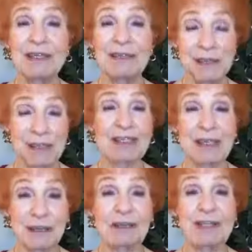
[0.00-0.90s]
You
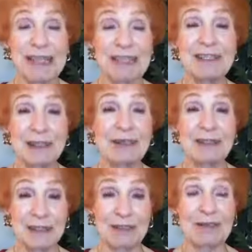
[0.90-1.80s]
just need to go
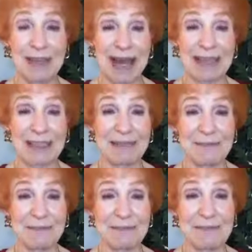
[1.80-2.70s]
and do that.
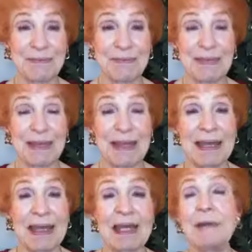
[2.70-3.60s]

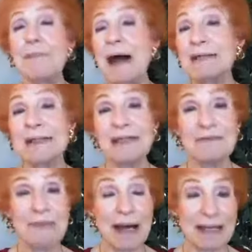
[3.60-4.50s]
And a
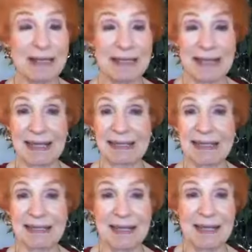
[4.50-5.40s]
positive
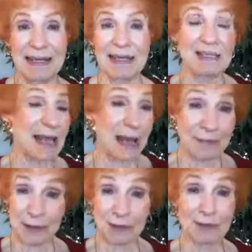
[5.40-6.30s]
mindset is
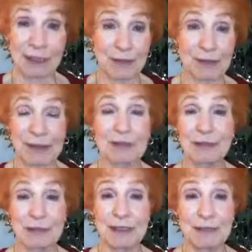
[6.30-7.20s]
absolutely
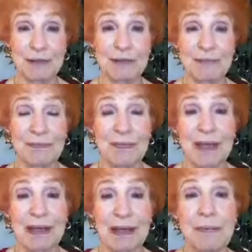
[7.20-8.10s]
critical too.
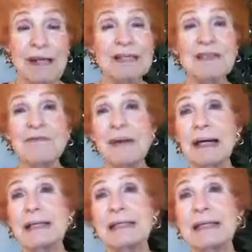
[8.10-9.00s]
Positive
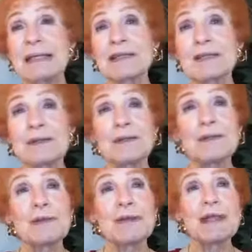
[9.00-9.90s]
mindset
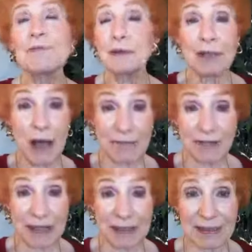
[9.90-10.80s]
to keep your
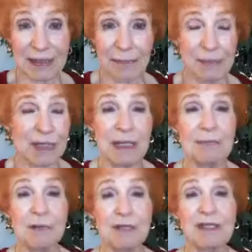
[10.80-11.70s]
confidence up, to
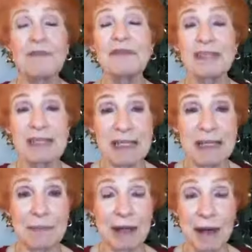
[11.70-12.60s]
keep your
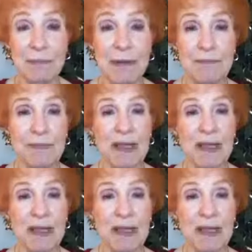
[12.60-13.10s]
self-esteem up,